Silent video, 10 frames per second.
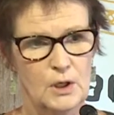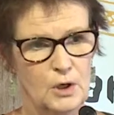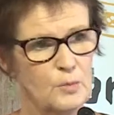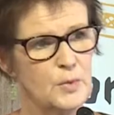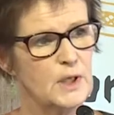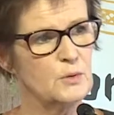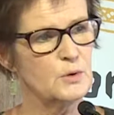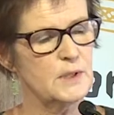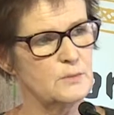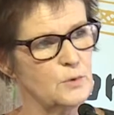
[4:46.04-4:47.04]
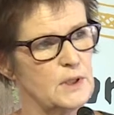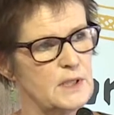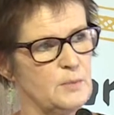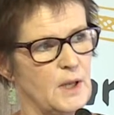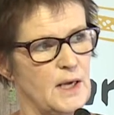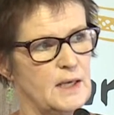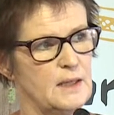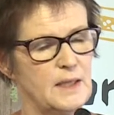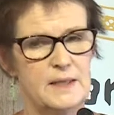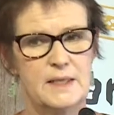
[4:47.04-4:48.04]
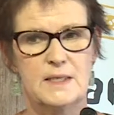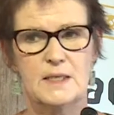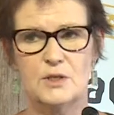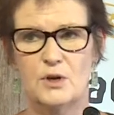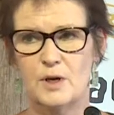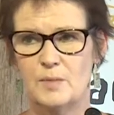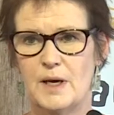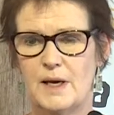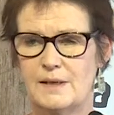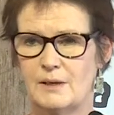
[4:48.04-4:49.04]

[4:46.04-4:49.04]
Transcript: Lombinger will, will explain that this is not about